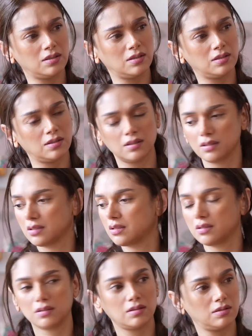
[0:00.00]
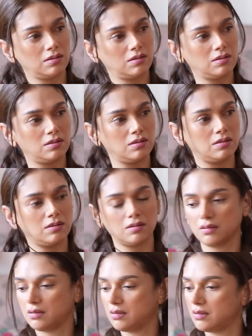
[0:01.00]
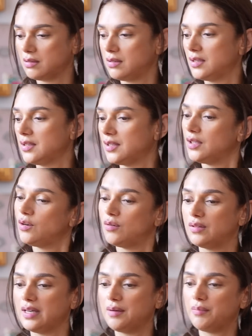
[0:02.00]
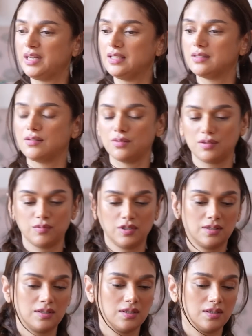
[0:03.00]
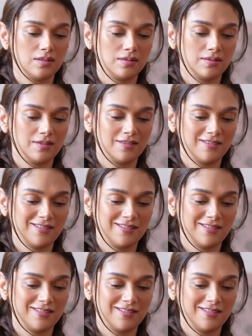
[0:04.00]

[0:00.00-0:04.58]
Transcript: No, I'm good. I'm your guinea pig. You, you oh, decide. Then please use moisturizer.